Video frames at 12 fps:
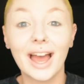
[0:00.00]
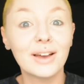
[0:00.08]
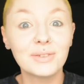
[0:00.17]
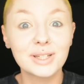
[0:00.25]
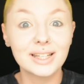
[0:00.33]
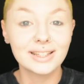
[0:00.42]
I
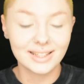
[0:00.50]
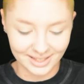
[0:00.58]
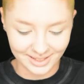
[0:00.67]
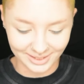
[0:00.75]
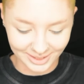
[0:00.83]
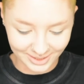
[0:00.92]
haven't done this
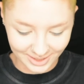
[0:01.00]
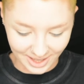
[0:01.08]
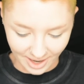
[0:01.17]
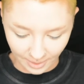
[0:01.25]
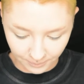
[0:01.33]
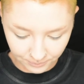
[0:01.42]
in a long
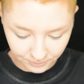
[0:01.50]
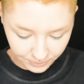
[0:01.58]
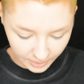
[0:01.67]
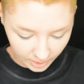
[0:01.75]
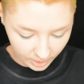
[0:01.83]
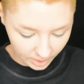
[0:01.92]
time.
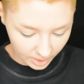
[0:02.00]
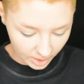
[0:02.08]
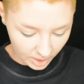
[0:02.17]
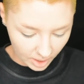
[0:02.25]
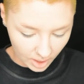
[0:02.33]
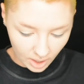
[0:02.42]

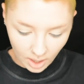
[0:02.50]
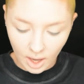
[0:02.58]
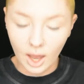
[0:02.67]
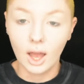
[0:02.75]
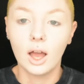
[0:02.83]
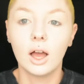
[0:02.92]

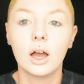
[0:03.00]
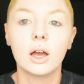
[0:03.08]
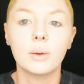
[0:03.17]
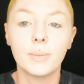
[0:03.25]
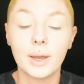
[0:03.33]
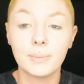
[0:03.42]

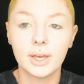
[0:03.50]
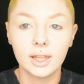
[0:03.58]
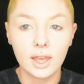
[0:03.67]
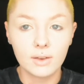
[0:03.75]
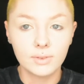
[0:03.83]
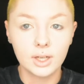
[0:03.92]
I
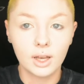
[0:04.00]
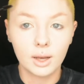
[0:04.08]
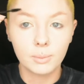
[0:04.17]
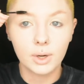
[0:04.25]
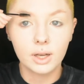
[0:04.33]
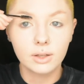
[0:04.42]
barely have any
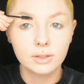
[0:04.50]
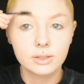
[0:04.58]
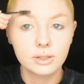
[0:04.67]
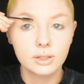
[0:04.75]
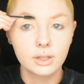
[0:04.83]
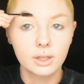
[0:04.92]

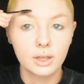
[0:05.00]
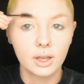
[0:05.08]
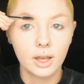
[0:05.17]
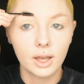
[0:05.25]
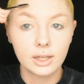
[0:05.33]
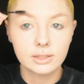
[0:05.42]
eyebrows
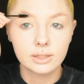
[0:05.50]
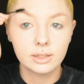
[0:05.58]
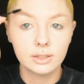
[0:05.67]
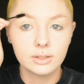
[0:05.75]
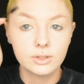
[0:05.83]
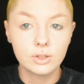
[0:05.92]
as it
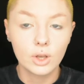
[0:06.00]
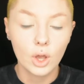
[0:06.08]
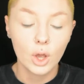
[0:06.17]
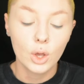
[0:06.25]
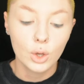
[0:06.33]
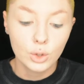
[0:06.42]
is,
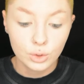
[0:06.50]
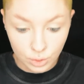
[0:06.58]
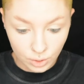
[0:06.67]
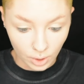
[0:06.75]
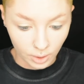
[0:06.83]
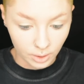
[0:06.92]

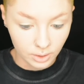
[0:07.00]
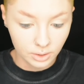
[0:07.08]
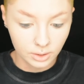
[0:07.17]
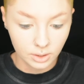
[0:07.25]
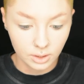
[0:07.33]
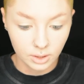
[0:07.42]
so
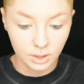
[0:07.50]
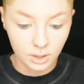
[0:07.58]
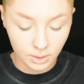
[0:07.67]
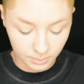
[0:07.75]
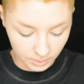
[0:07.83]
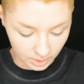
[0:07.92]

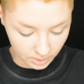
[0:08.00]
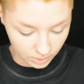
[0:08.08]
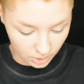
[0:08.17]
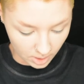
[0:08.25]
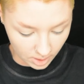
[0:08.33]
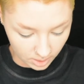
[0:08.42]
I'm gonna
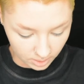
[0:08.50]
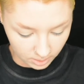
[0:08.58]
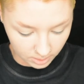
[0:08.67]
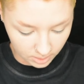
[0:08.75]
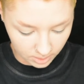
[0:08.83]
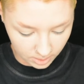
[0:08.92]
try
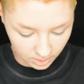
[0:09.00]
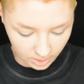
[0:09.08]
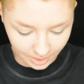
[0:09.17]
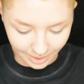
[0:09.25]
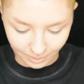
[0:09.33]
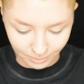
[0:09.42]
and
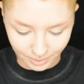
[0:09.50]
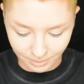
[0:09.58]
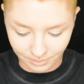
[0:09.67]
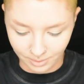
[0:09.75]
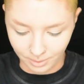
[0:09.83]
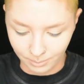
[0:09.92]
get rid
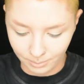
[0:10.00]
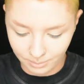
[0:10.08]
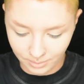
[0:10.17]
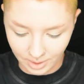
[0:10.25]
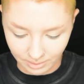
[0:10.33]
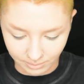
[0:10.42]
of them
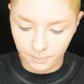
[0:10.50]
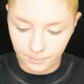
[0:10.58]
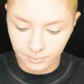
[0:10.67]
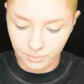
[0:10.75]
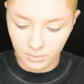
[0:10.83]
even.